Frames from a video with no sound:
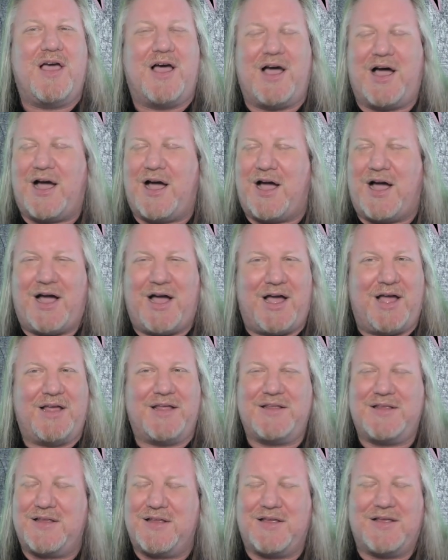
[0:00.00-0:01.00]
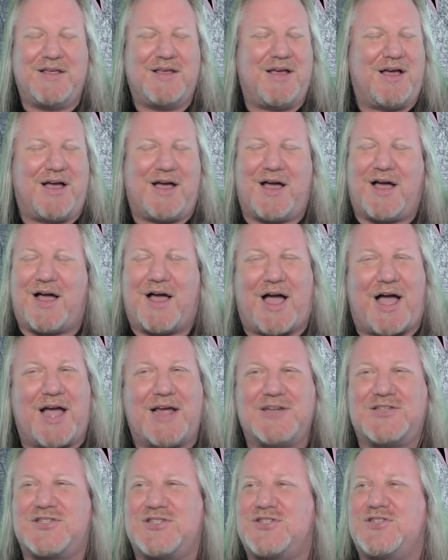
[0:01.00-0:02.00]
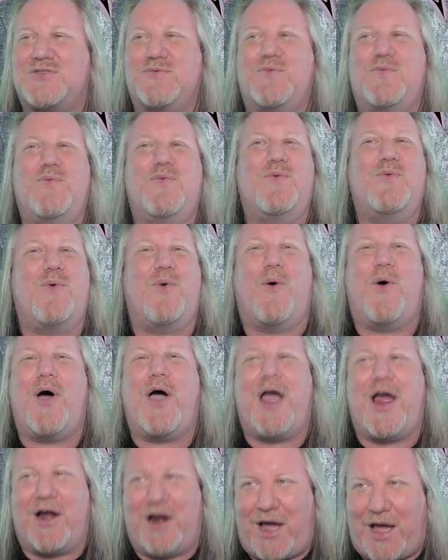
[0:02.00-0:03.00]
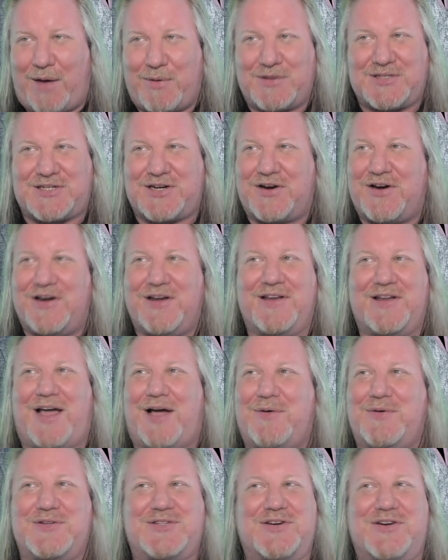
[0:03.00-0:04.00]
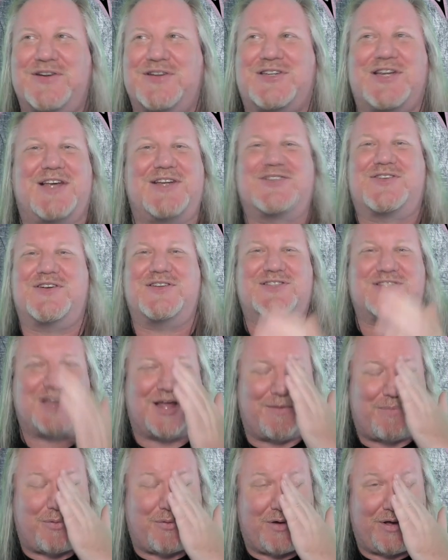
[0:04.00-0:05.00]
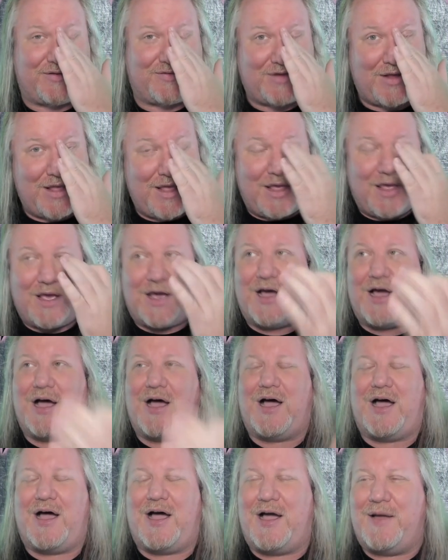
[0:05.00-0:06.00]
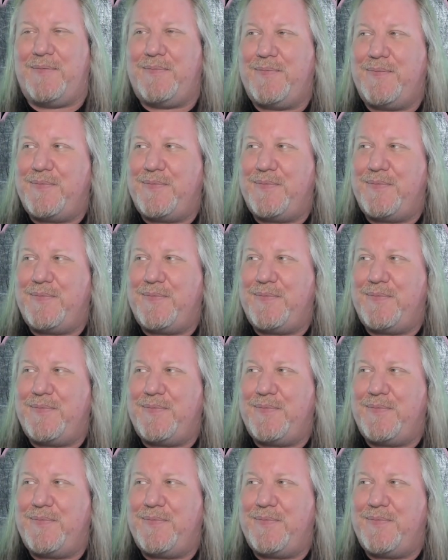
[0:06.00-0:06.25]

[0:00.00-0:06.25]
I swear I was hearing Chester at some points during